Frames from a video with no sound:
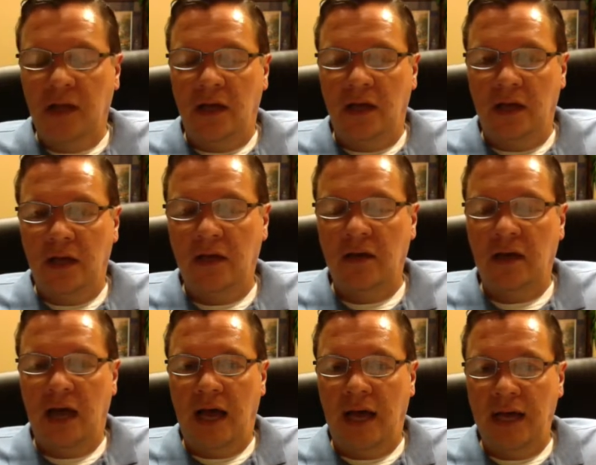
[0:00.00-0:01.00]
Uh,
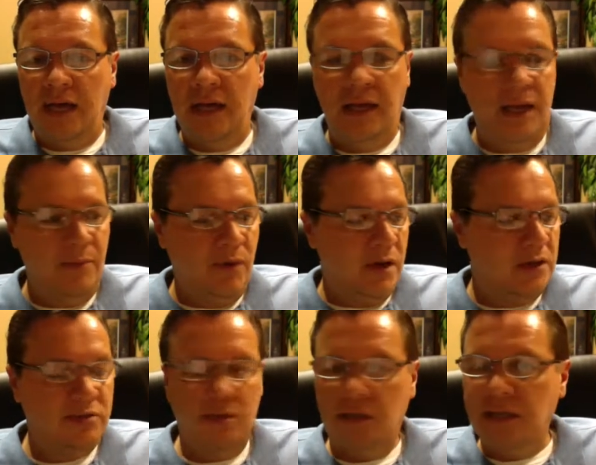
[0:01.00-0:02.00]
I am
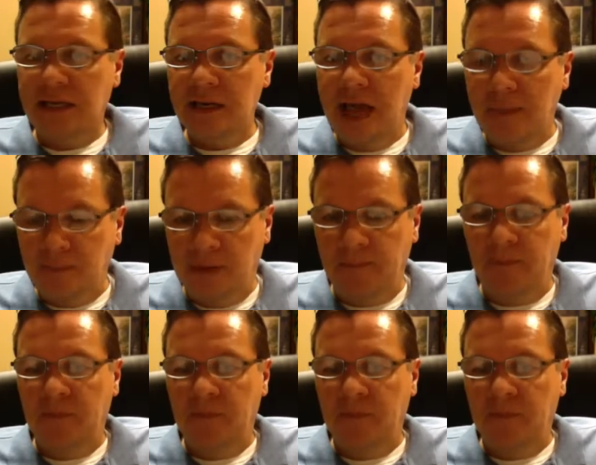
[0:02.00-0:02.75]
constantly adapting.